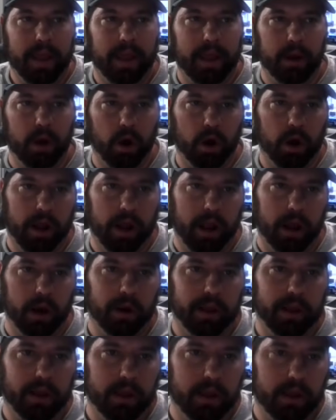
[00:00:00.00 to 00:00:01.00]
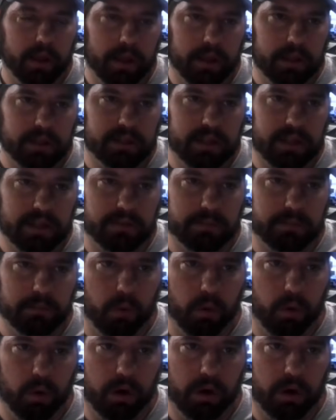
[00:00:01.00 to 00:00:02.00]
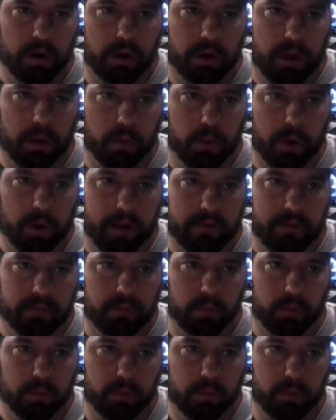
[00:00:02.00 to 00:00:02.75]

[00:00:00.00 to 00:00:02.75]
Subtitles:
in our area, it's more what